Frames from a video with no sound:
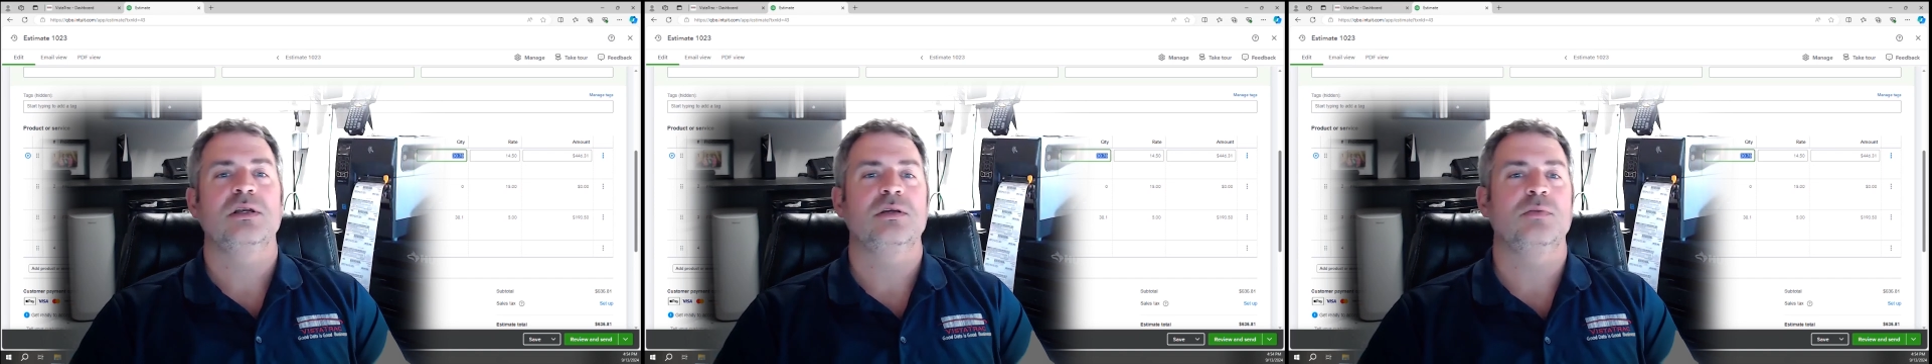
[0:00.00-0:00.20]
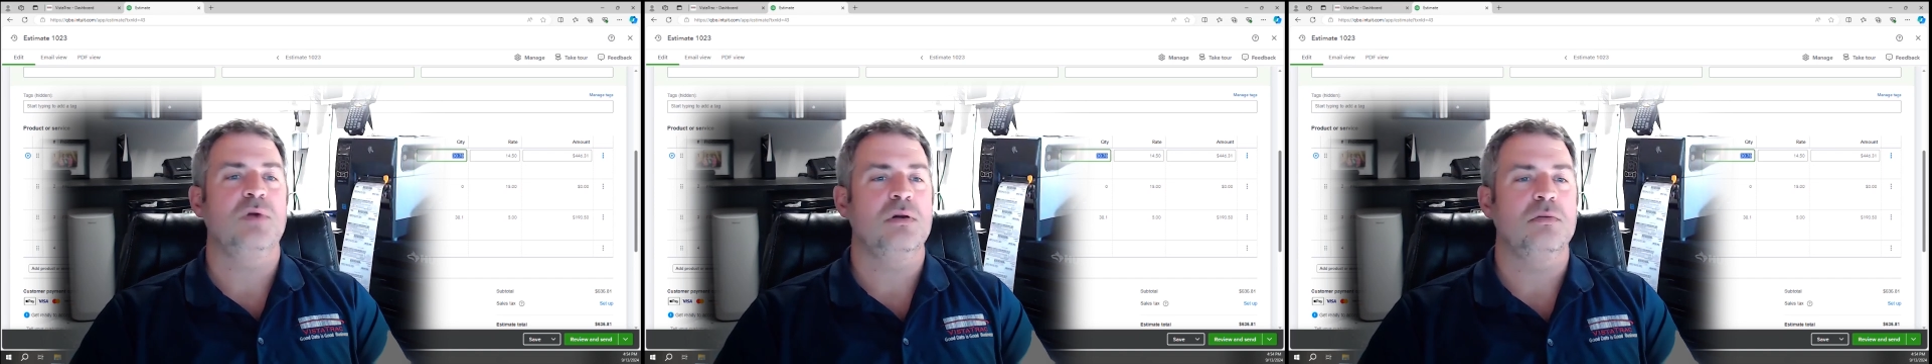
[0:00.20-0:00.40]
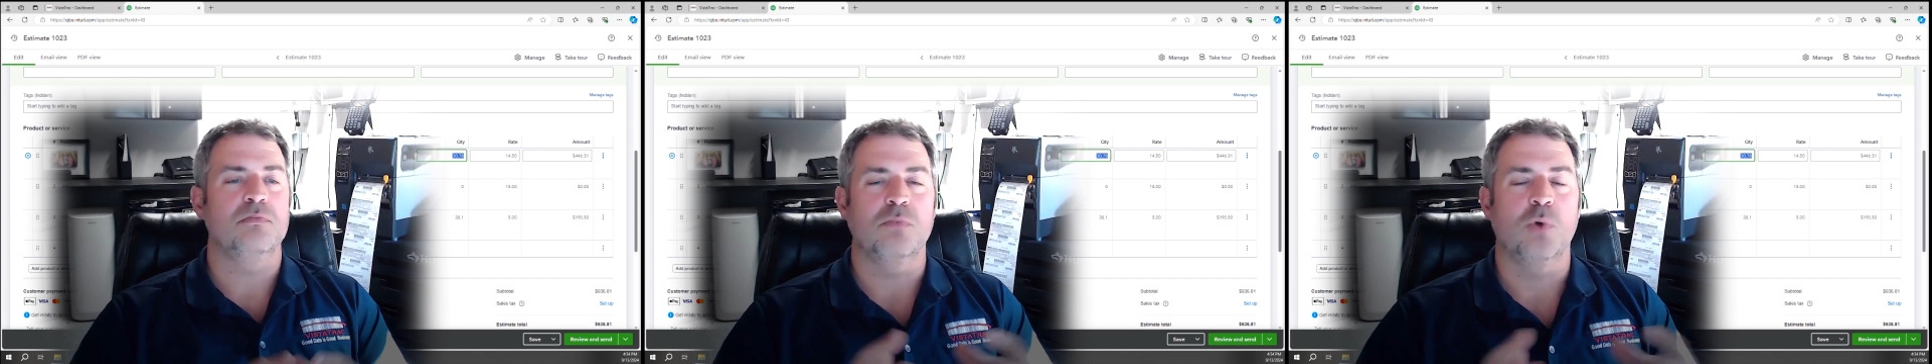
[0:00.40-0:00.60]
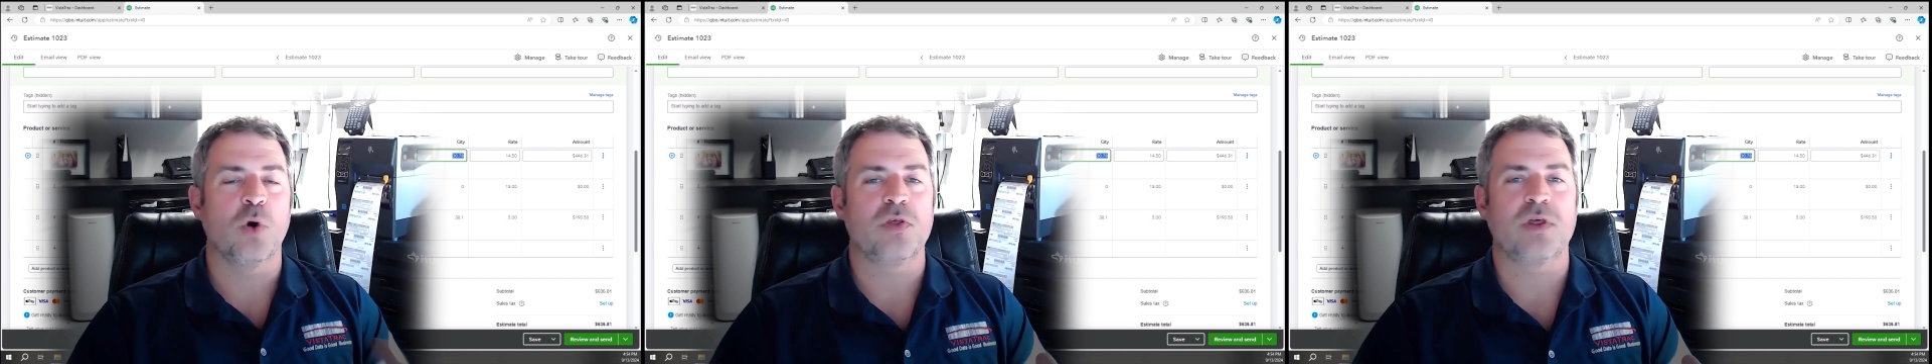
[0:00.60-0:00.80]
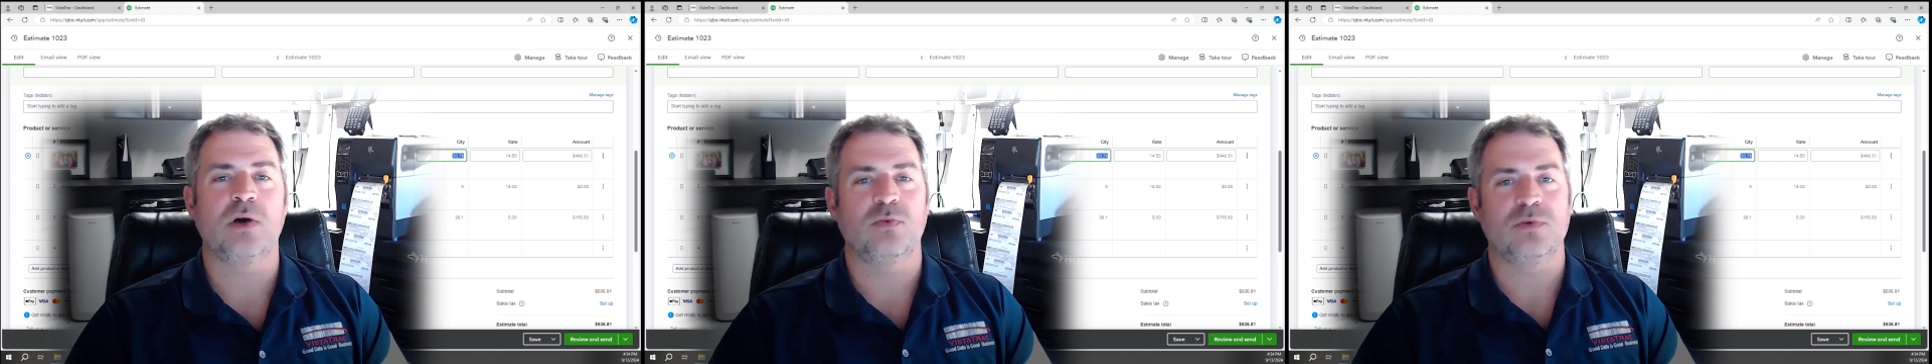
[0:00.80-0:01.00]
to be
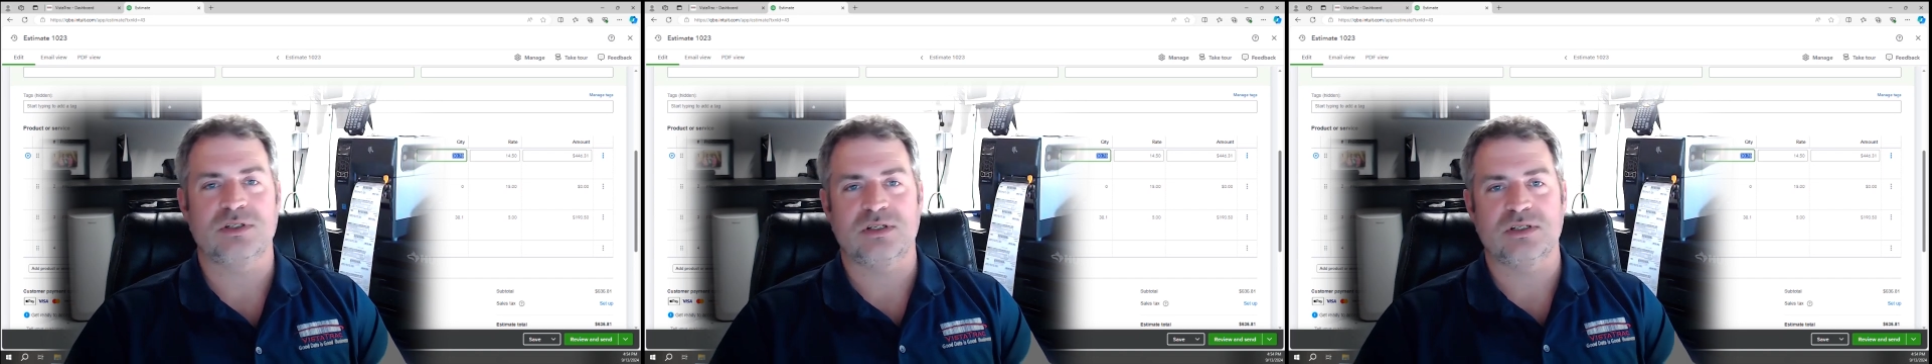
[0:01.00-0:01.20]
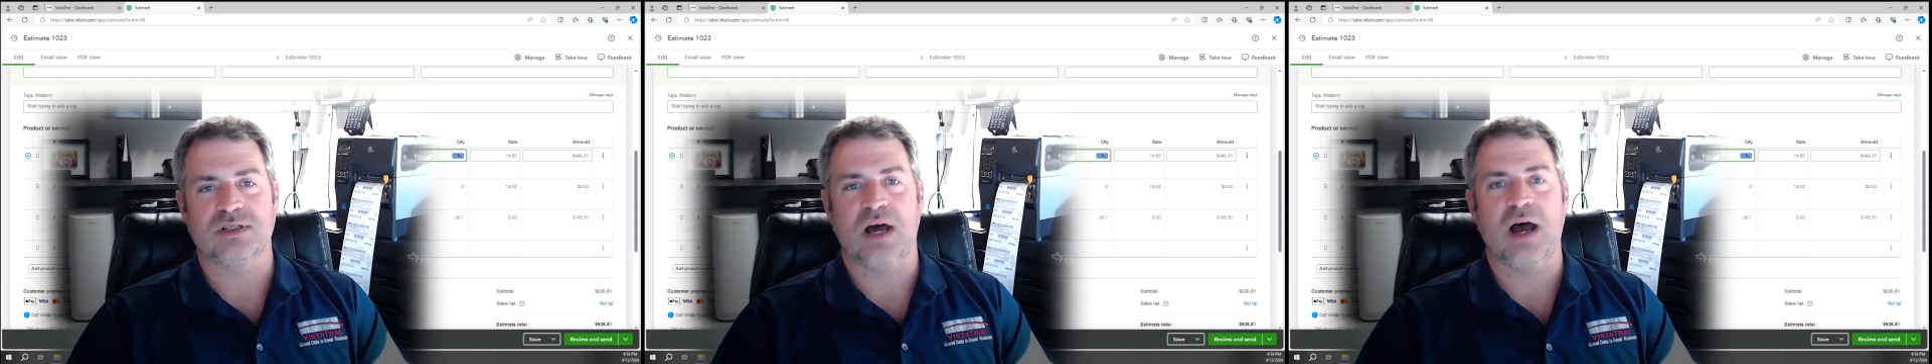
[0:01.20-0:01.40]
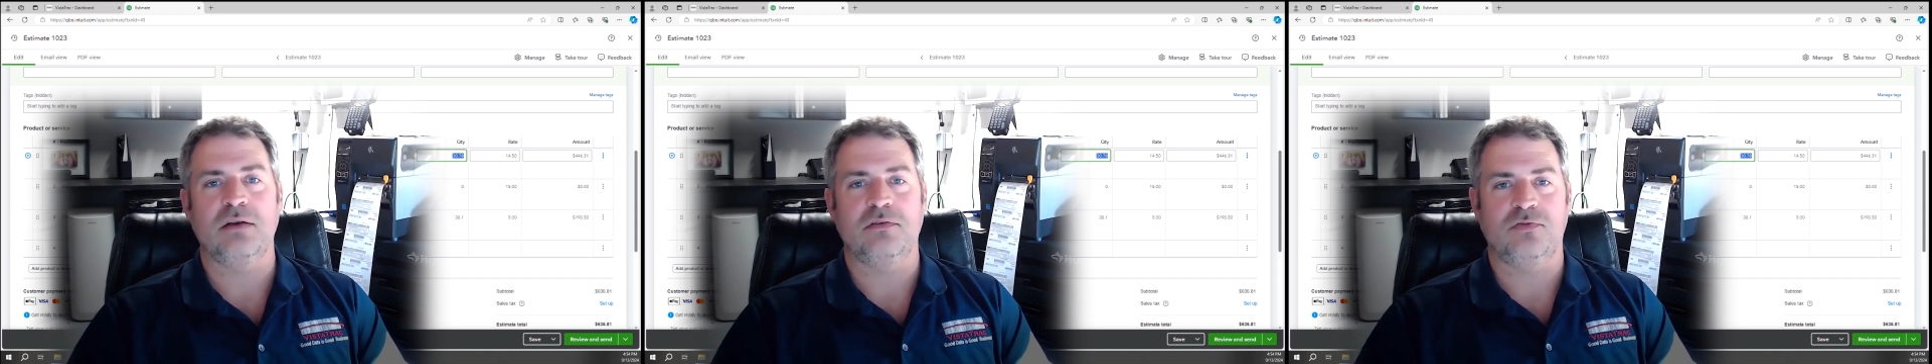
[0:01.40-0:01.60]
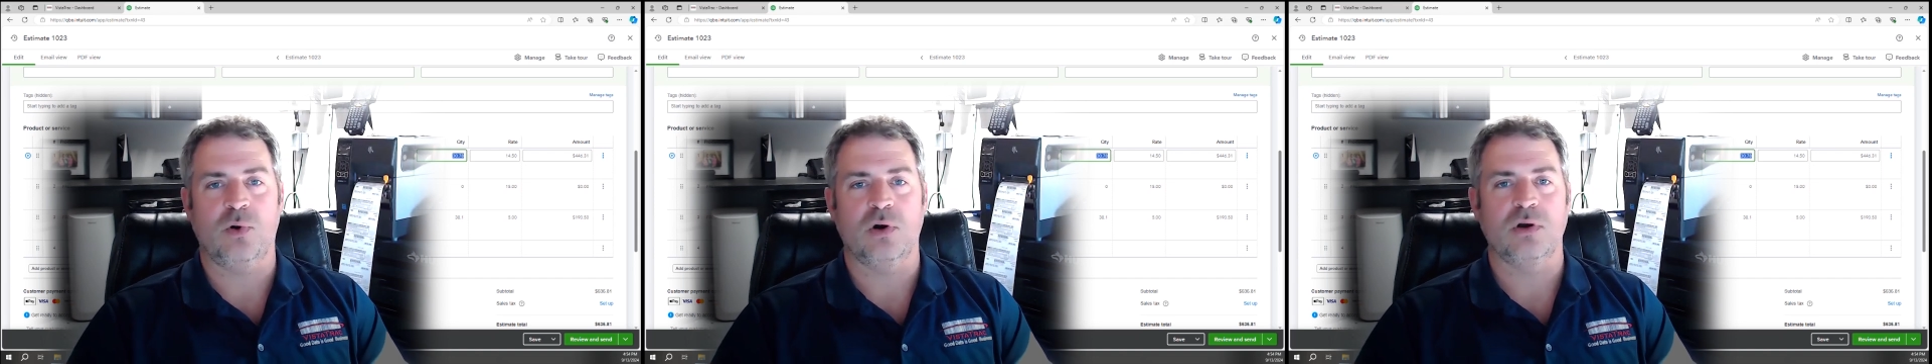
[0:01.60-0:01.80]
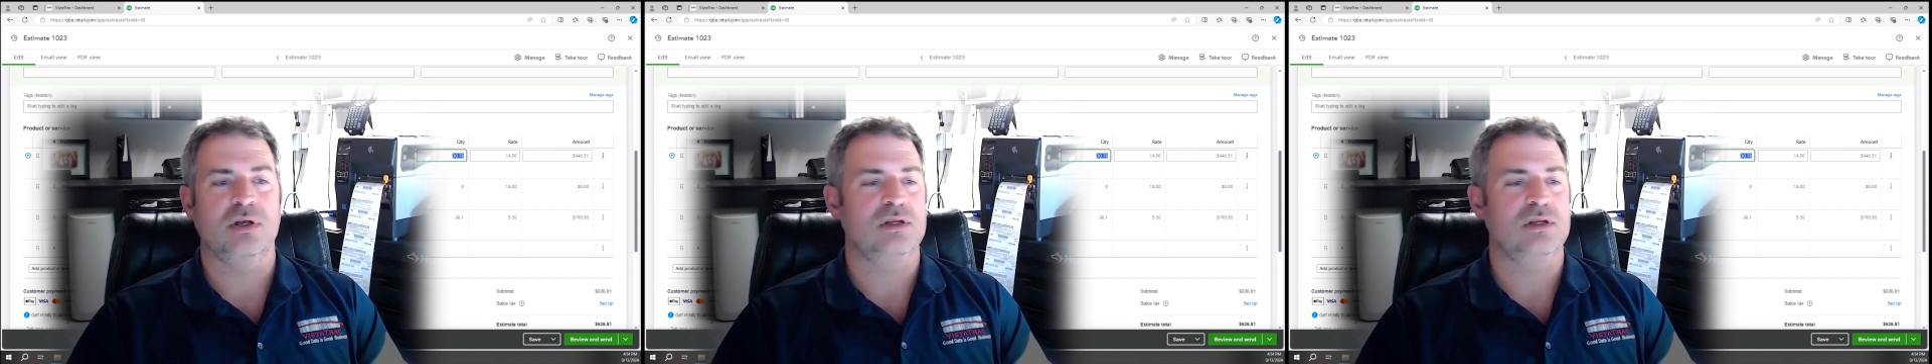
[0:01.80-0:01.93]
more than it was designed for.